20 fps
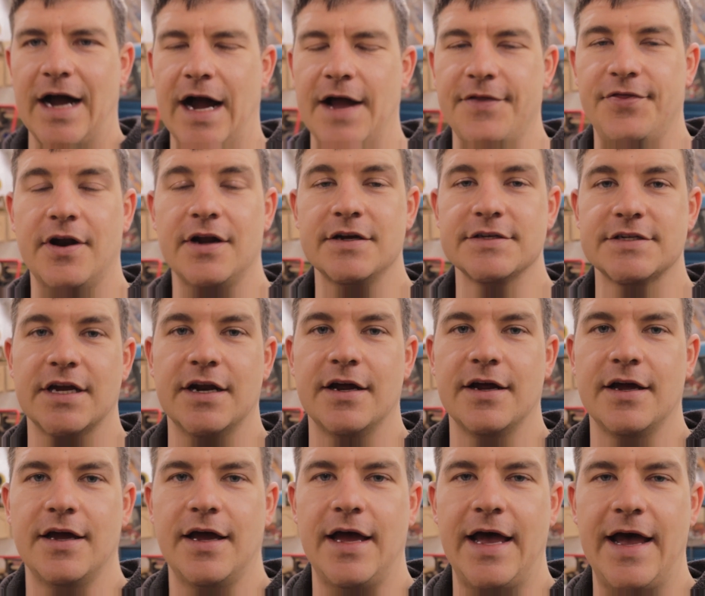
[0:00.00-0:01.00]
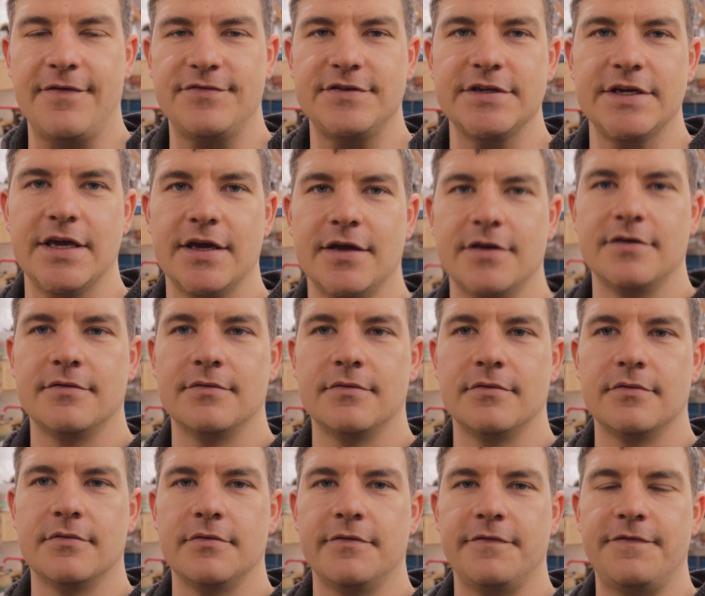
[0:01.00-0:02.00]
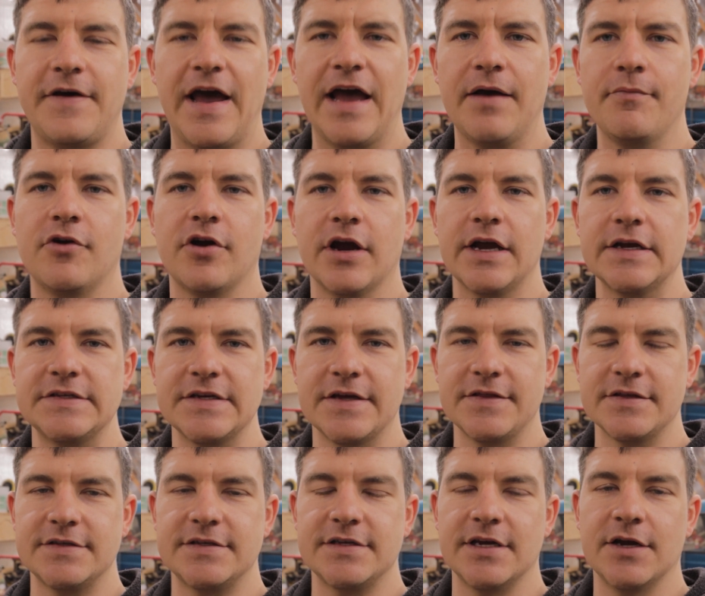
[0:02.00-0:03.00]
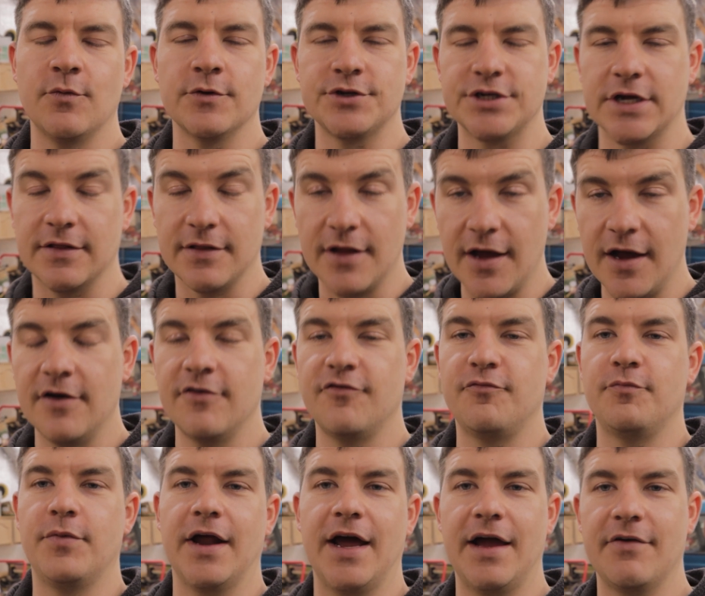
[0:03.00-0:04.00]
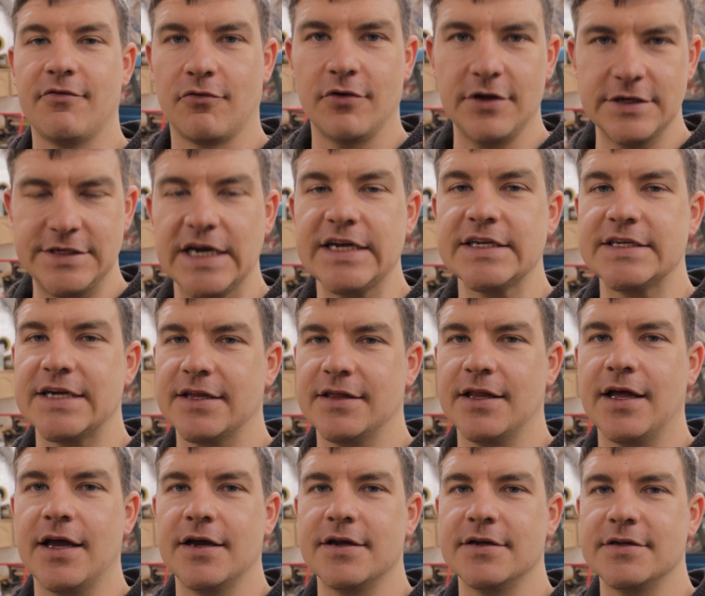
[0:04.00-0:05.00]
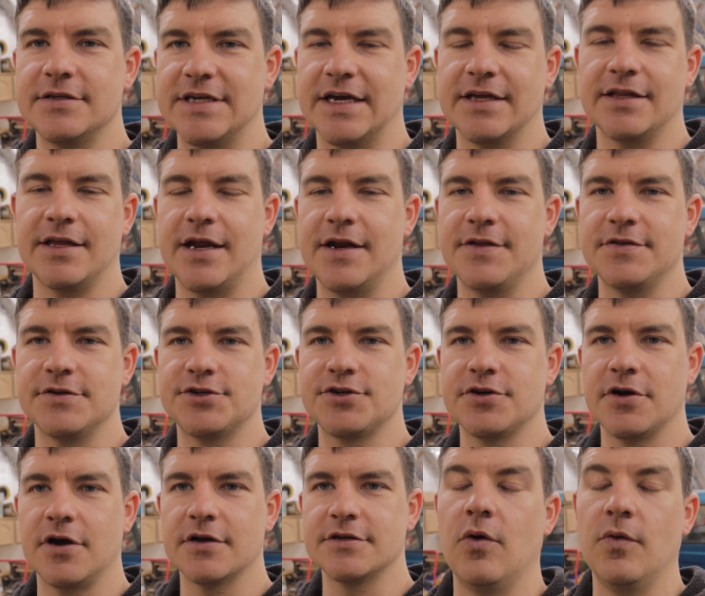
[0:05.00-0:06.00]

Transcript: I thought I was going to have to get fab crazy on this thing, which I love, but I have a really tight deadline on this truck.